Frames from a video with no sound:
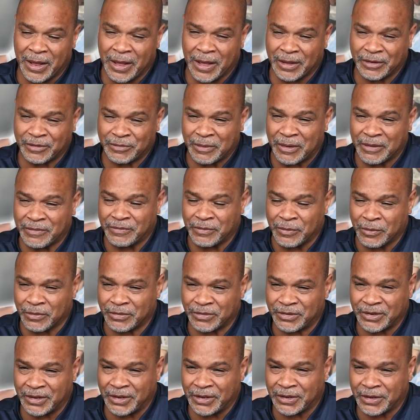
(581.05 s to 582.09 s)
is my
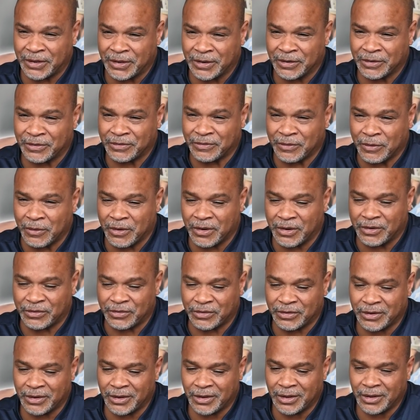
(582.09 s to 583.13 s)
fourth stint here as far
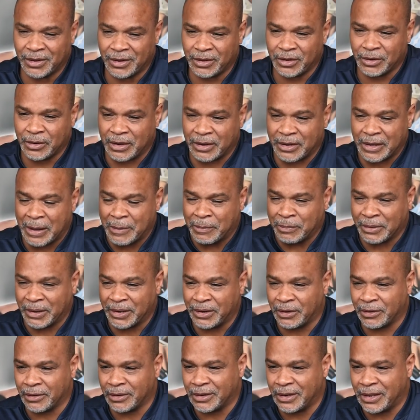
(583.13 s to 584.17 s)
as, I
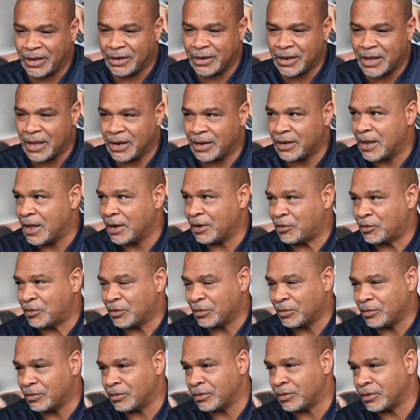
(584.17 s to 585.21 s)
played here in 89 and
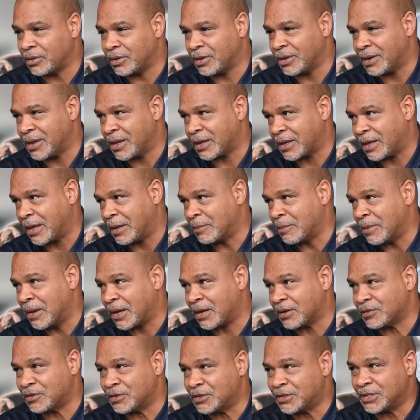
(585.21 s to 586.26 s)
92. Then I came
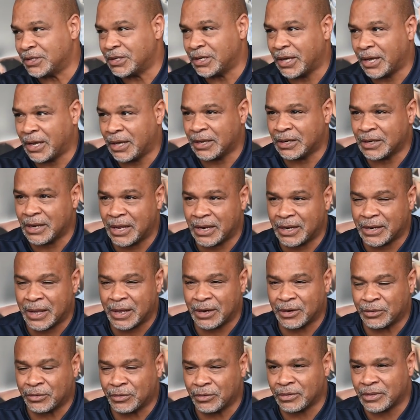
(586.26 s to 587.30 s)
back as a GA in
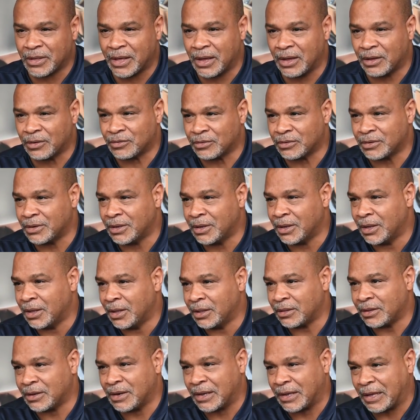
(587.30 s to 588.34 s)
99 and 2000.
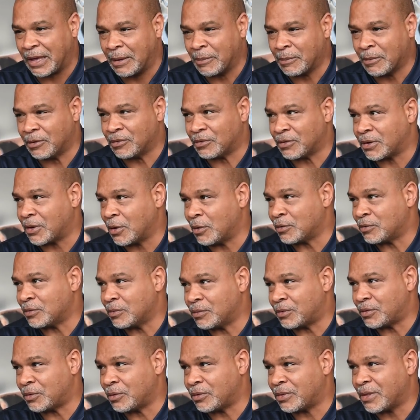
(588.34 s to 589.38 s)
Then I came here as a coach
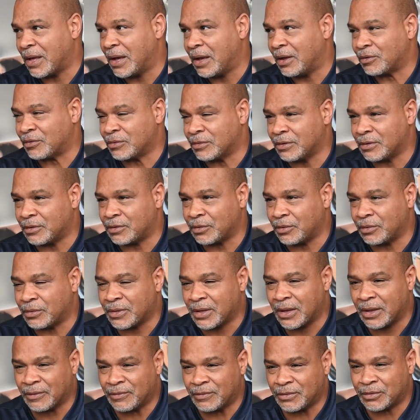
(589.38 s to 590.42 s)
from 2000 and
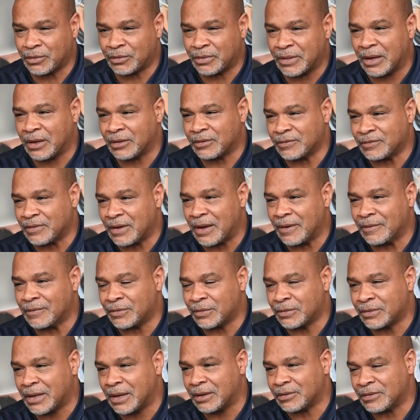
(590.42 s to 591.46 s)
2005 and
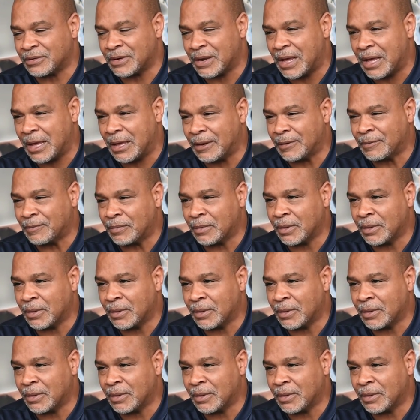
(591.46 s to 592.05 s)
2009.